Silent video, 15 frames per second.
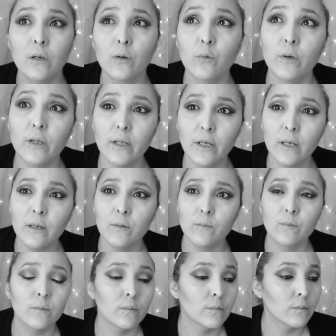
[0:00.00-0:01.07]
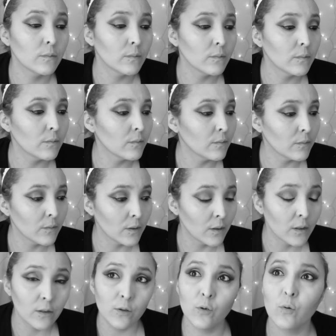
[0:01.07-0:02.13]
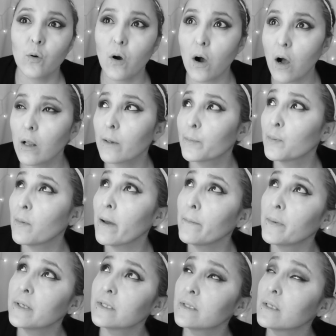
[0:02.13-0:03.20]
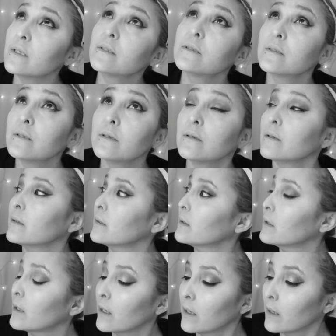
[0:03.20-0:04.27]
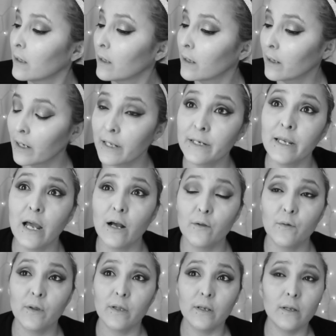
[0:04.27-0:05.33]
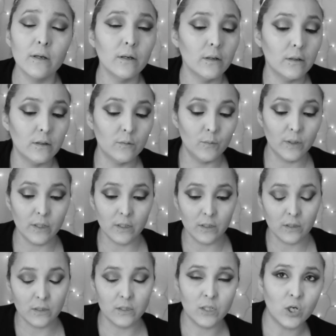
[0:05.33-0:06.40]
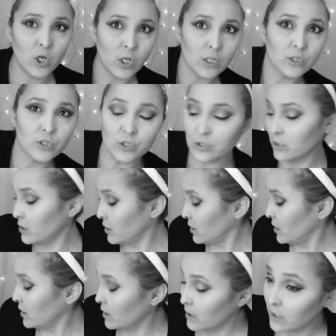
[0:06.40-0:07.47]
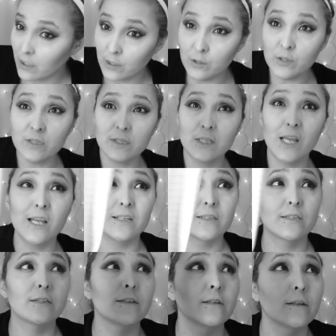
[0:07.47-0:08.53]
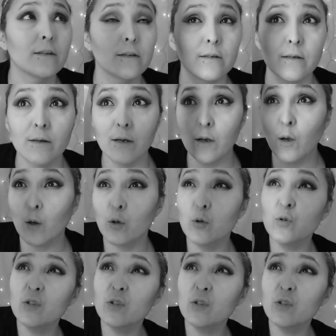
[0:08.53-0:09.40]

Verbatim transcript: Really? You were all up in my business, and now that, oh my gosh, you sensed me,